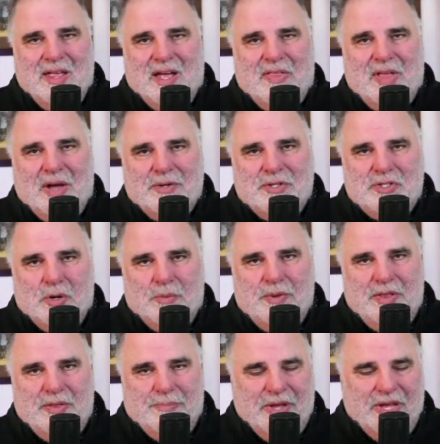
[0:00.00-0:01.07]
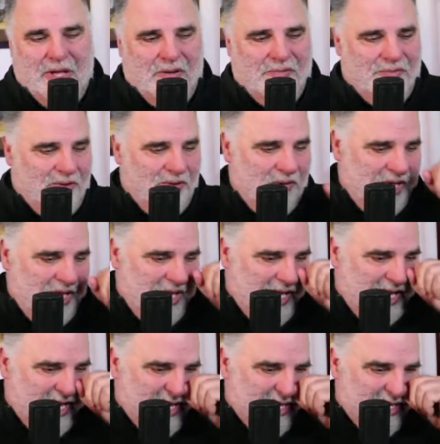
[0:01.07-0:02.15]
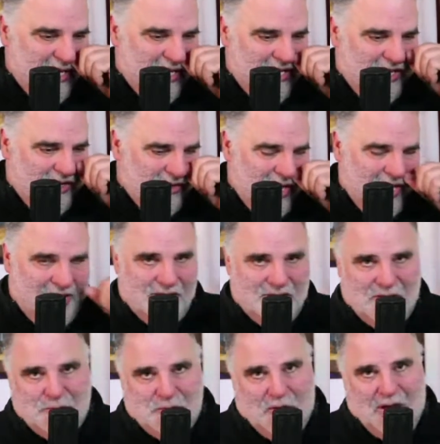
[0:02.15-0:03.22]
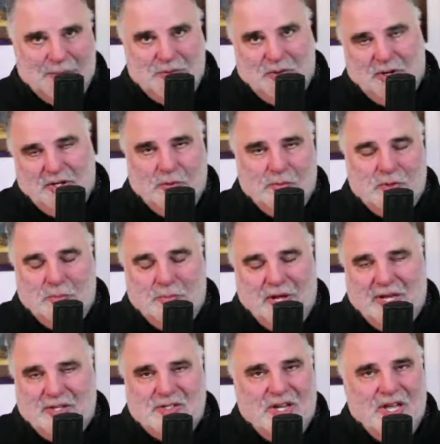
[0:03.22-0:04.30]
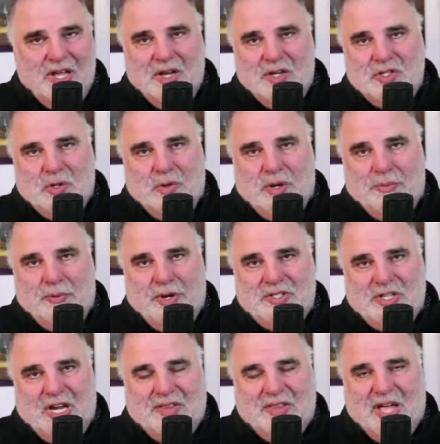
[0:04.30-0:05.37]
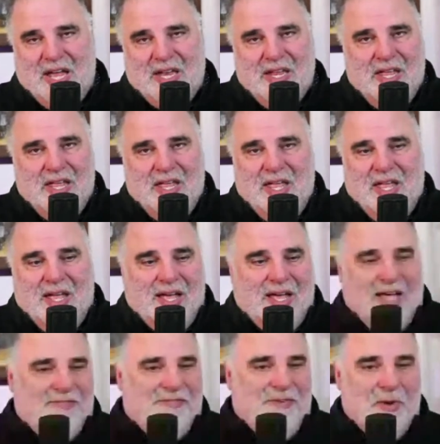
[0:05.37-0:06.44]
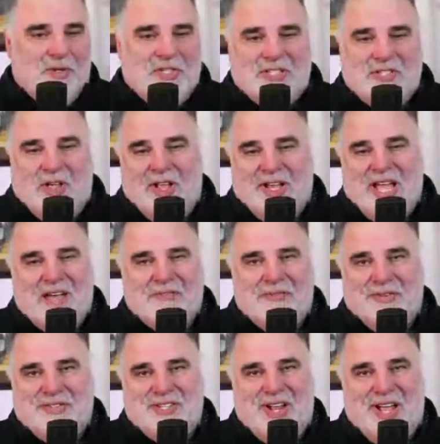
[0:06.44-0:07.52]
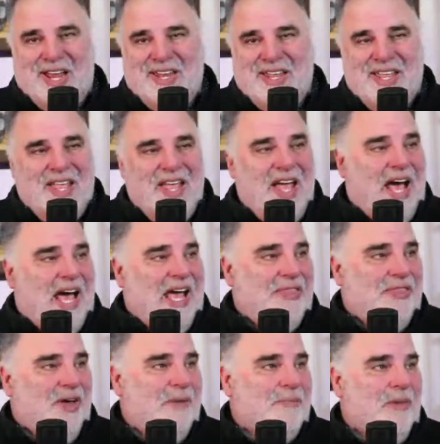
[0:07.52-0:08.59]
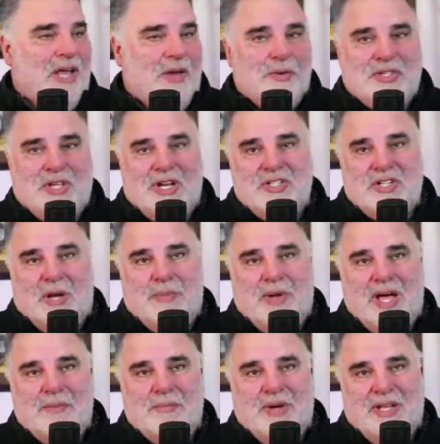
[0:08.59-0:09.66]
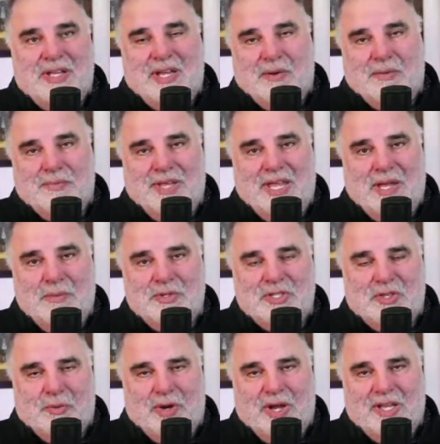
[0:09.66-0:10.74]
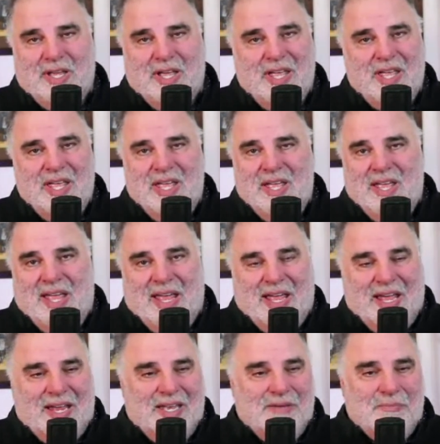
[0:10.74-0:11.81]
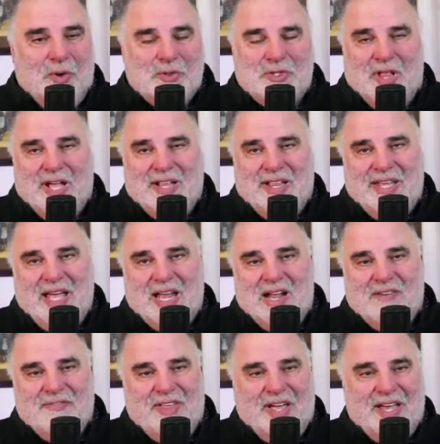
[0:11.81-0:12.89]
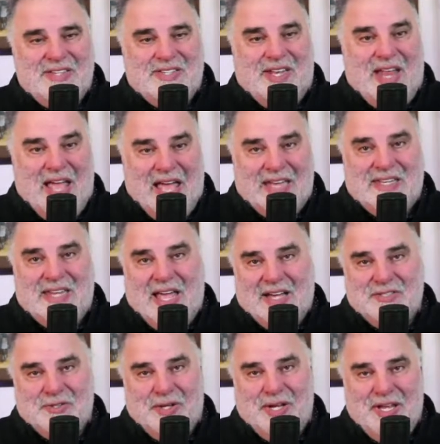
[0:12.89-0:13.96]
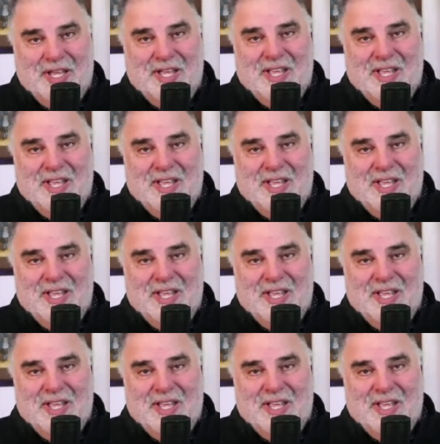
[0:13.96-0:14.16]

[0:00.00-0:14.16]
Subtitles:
That would sure be helpful. And, like and subscribe to our YouTube page. Sure would appreciate that. Folks, that's all I got for tonight. I thought Mike was going to jump on, but, he was at the rink and most likely got off the ice and had to actually